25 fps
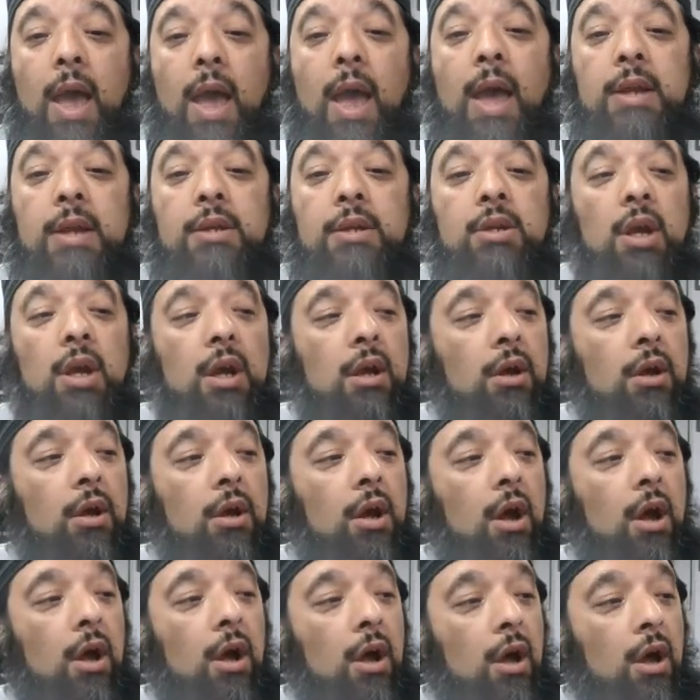and
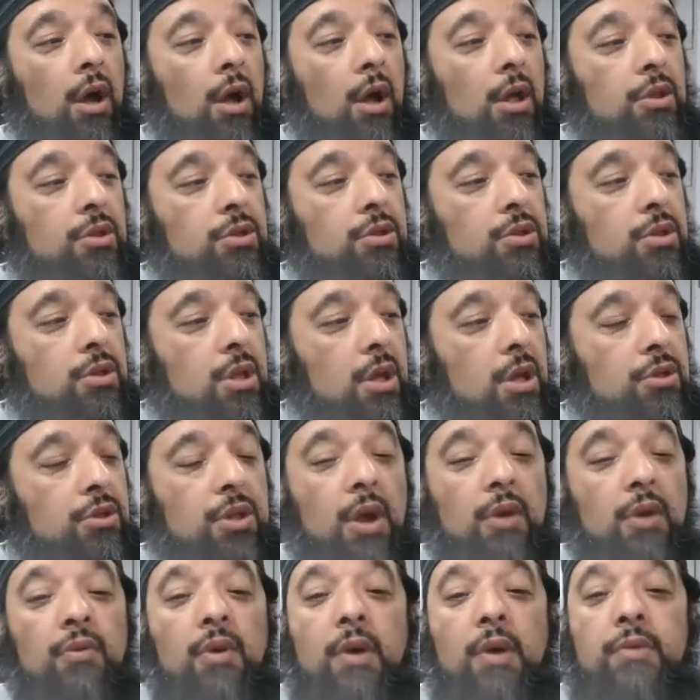the
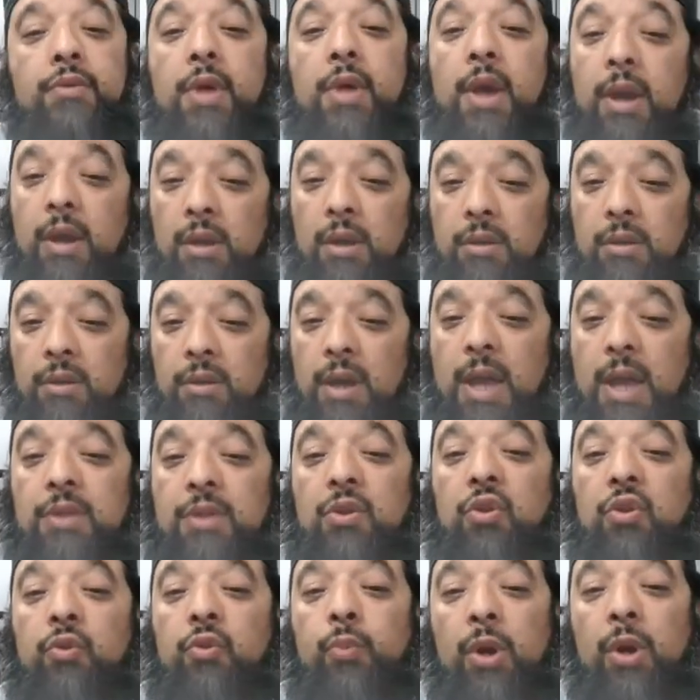dhikr
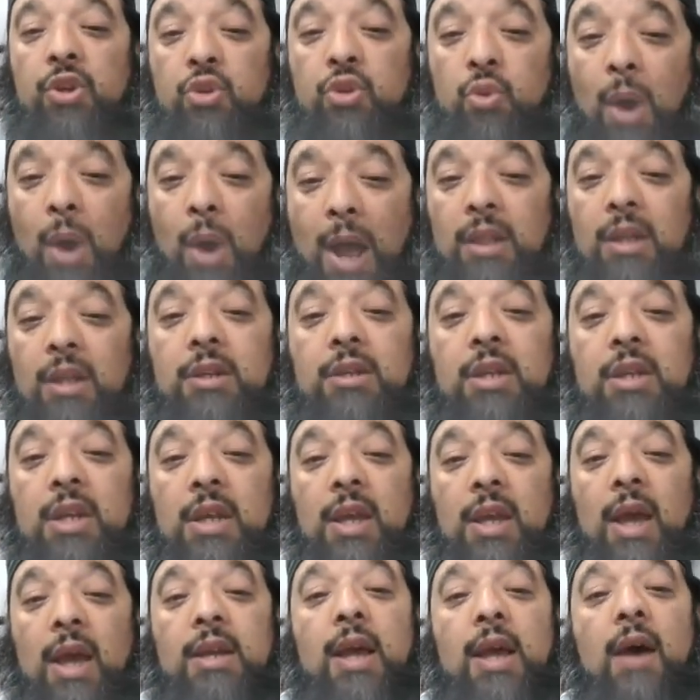and the
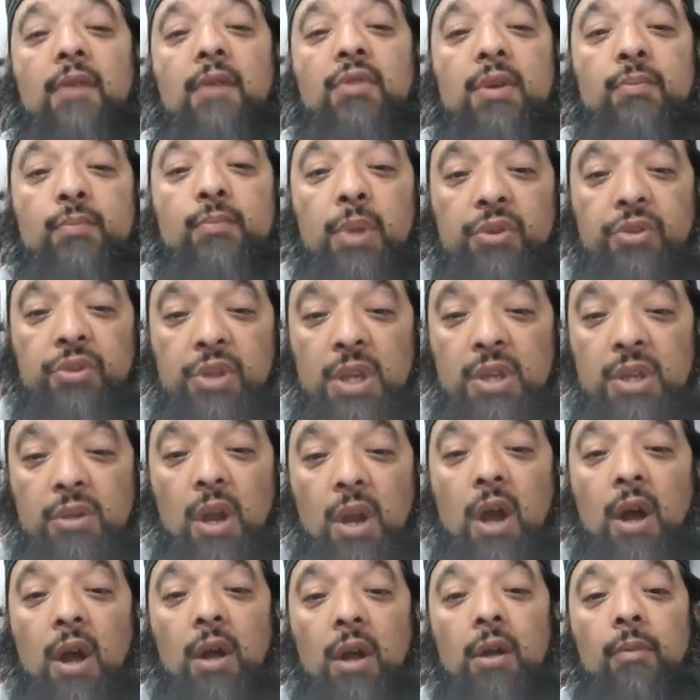spirituality and having
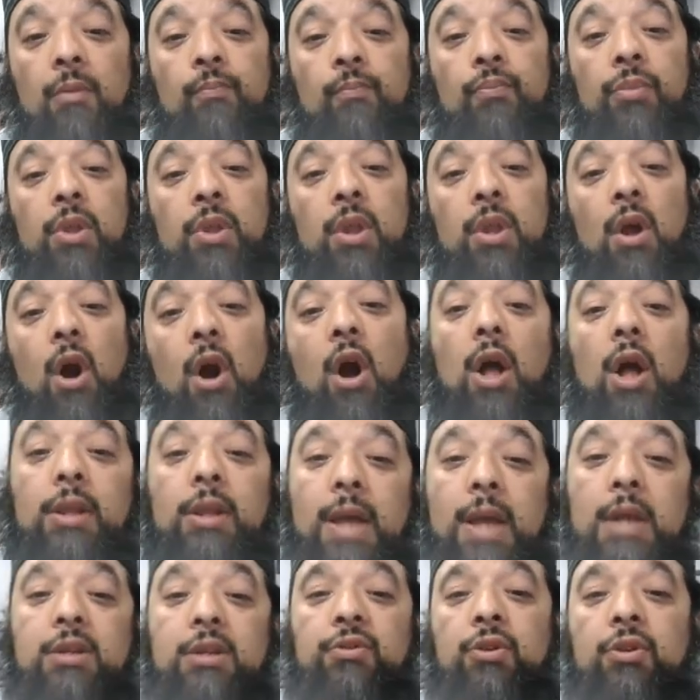basira, all
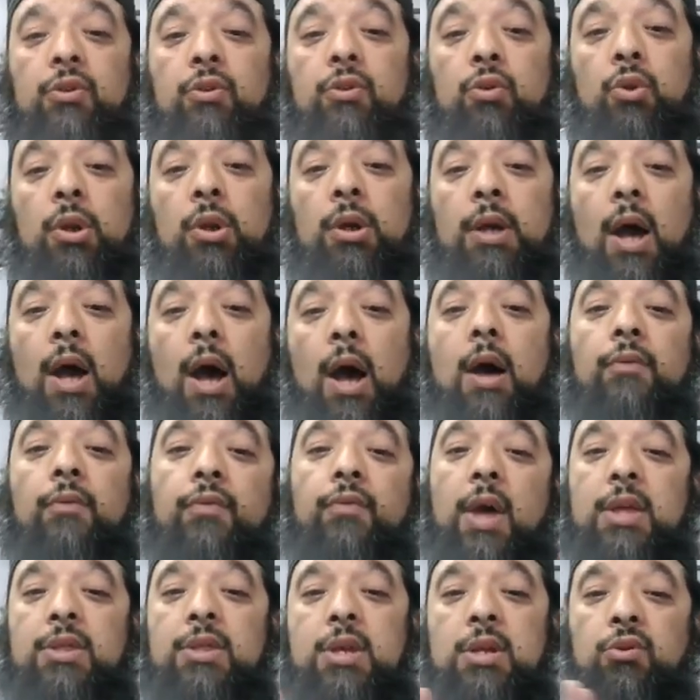that is in Surah Kahf.
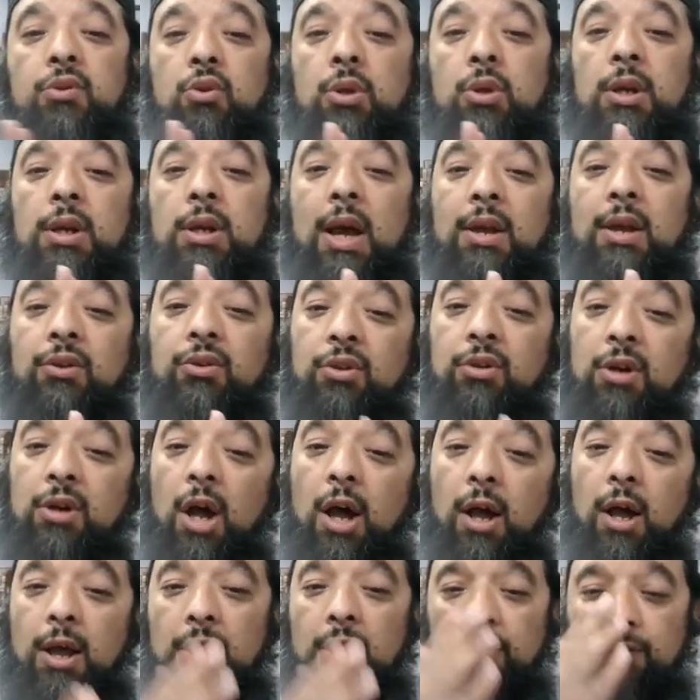And then Surah
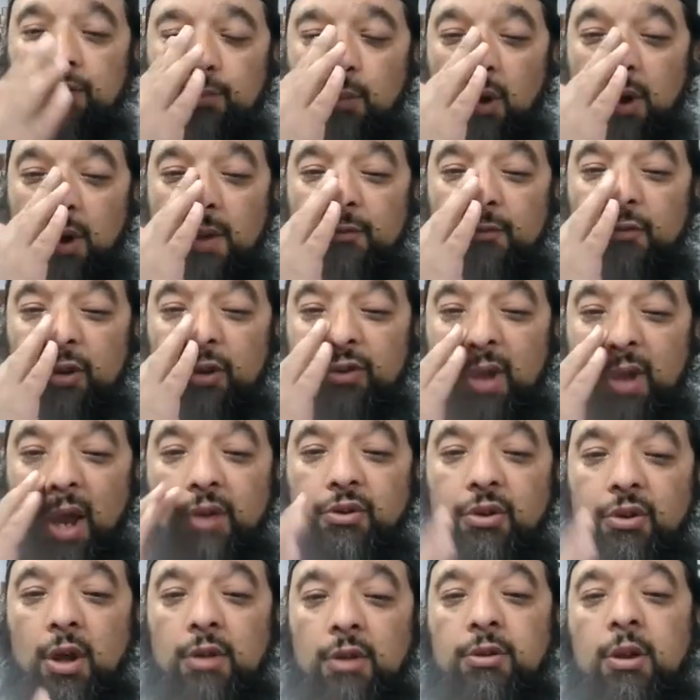Isra is more
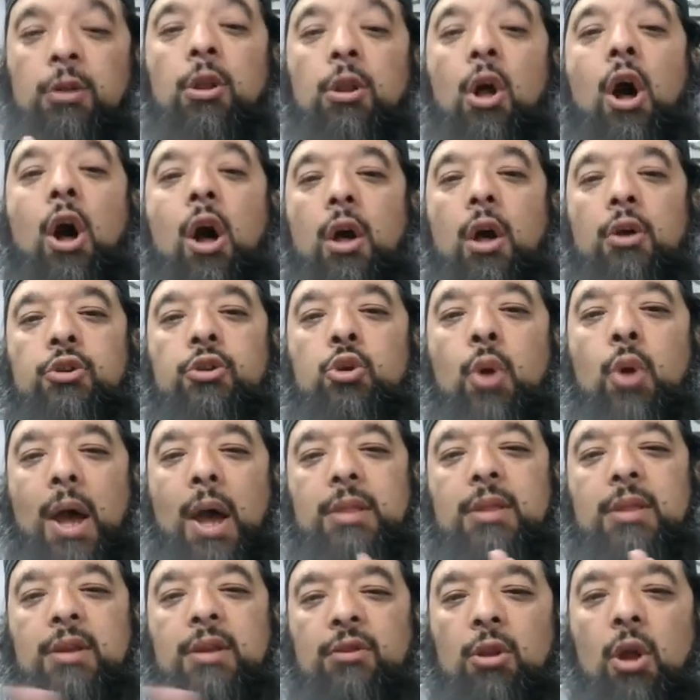emphasized on the law. You
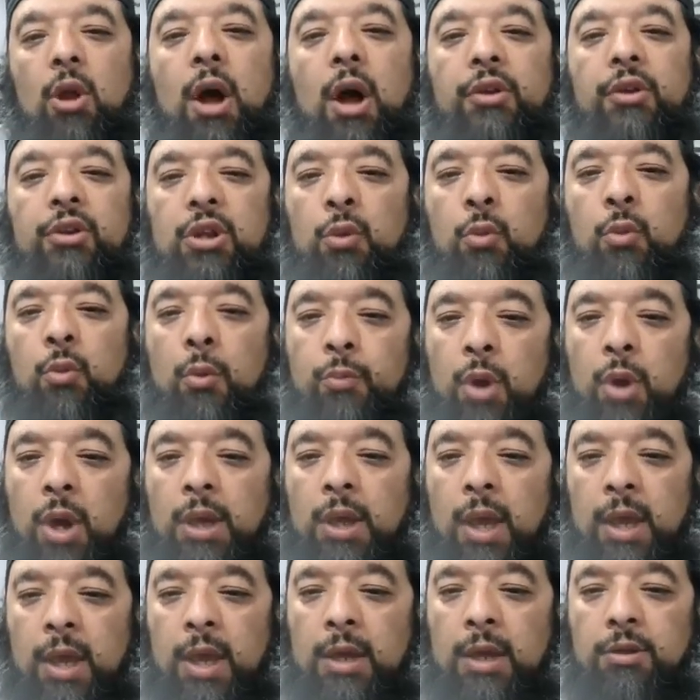had these laws and you were
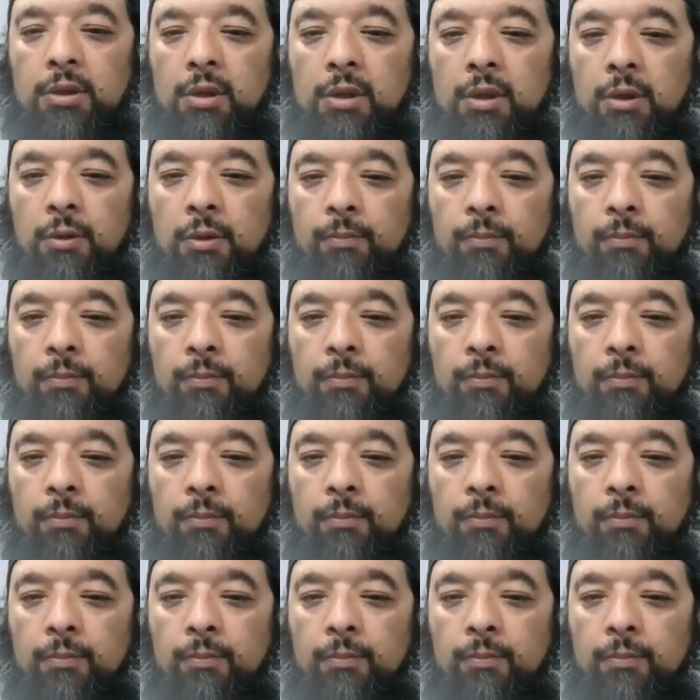breaking it.